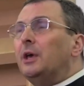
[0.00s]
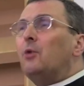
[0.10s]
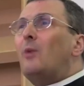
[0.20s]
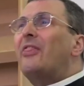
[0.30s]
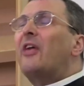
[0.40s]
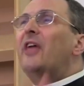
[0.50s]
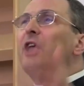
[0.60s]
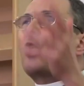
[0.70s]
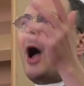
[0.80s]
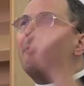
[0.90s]
Whether they
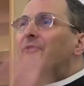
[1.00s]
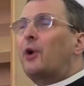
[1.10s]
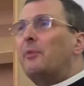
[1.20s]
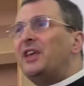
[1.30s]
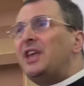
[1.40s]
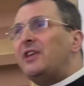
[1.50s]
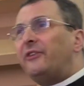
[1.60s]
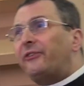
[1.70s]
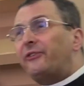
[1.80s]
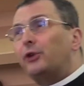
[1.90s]
come from the
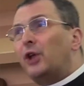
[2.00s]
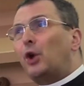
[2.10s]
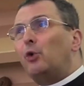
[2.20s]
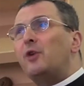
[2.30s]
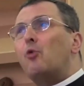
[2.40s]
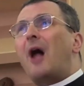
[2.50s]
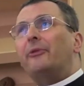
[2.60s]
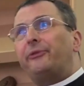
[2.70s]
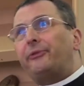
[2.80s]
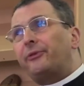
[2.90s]
east, not only
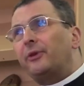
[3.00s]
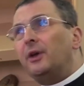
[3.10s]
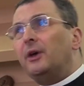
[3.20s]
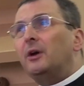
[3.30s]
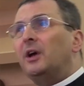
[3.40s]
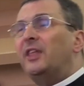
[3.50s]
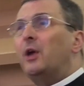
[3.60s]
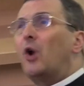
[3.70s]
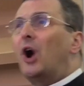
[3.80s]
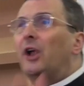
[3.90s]
once. They
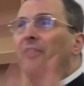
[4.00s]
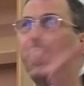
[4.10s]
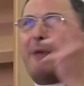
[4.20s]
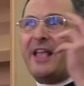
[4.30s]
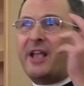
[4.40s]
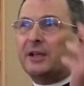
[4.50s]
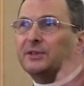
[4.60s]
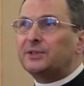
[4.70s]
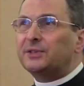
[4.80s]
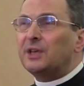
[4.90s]
were the
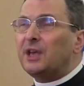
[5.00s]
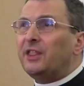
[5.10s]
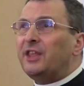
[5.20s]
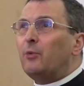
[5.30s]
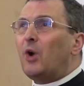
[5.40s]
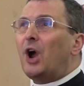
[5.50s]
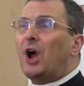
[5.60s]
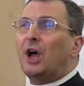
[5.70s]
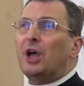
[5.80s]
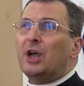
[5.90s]
pagans, they
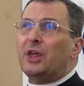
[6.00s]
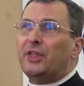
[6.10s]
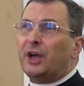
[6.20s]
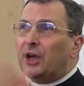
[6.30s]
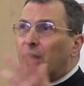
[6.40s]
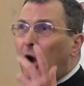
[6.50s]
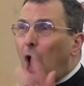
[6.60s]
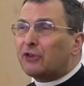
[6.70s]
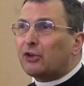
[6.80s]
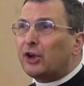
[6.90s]
were the
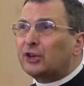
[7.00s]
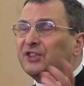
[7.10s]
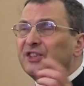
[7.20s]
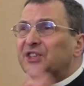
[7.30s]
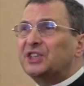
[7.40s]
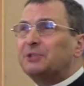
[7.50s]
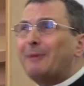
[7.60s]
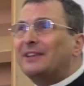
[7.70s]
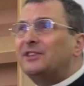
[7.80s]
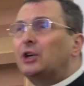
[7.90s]
Orthodox, the
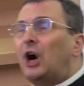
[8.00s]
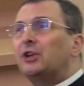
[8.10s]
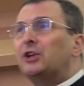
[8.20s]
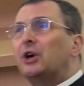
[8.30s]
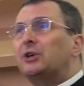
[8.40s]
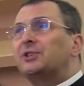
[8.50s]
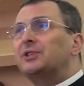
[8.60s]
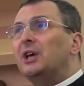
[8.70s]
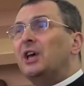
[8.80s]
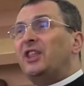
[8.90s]
schismatic Orthodox,
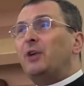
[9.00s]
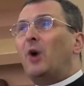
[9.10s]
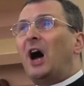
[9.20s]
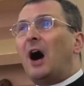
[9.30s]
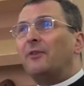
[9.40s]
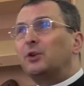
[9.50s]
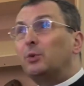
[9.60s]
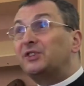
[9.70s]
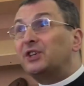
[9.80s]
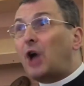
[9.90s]
they were
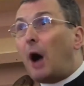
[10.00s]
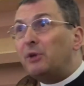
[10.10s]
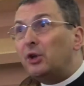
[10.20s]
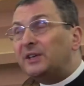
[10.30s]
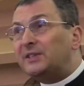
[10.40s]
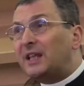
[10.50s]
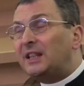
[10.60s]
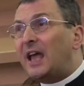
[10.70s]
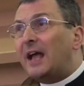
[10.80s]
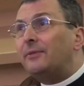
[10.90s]
afterwards the communists at
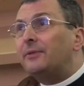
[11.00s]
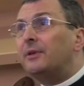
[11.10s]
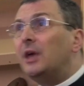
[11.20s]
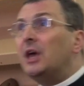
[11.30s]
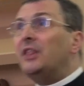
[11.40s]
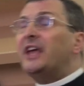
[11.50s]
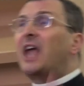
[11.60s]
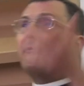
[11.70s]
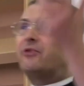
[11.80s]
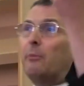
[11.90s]
the end. They
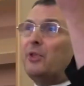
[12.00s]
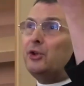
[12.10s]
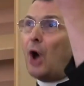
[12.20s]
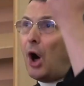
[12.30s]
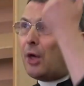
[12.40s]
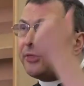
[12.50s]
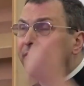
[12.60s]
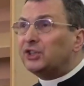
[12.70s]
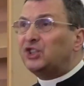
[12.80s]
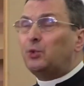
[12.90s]
came from the north,
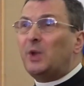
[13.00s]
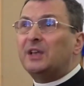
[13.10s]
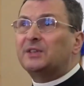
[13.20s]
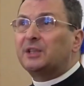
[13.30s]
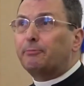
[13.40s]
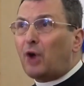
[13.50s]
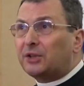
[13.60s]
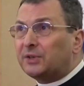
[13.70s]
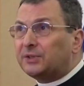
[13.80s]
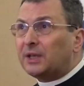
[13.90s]
the Swedes, the
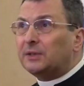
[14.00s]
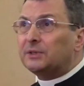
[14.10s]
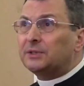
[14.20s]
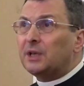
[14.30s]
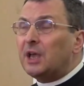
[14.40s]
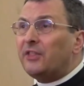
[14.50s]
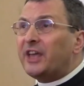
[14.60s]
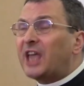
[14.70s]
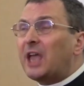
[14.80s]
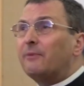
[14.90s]
Protestants, they
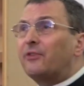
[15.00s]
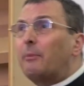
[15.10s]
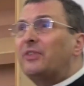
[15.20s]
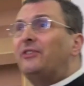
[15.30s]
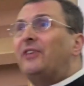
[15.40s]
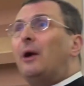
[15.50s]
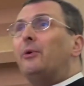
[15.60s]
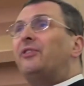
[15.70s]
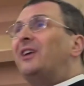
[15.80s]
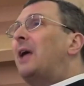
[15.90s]
came from the
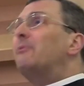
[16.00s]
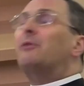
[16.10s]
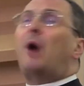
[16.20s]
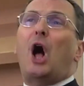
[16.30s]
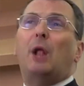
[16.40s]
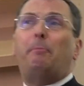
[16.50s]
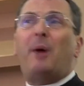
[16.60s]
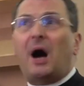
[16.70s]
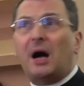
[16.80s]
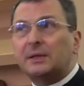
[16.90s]
south, they came from all
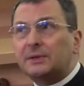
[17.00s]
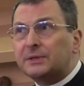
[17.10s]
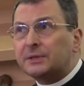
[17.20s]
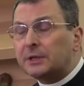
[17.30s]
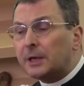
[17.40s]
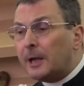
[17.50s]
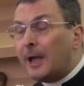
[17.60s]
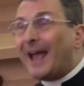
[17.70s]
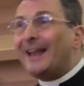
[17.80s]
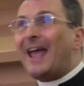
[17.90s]
parts,
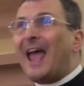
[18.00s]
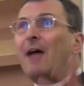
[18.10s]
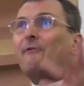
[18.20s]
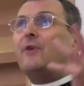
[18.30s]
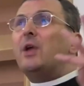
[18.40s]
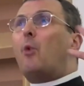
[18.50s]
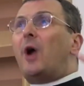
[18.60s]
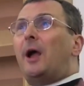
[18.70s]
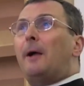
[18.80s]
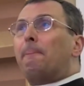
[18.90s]
and
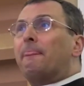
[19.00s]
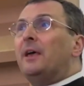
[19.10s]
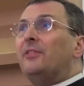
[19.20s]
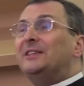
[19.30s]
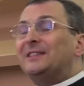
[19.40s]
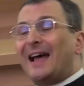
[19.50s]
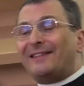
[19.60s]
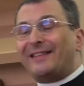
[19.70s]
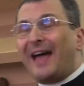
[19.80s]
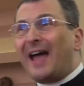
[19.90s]
everywhere this
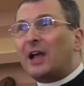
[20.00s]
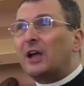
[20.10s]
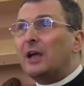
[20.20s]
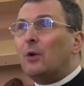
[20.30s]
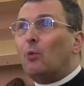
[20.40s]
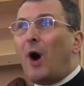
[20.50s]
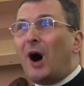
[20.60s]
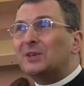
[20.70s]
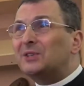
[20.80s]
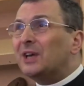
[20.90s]
attack was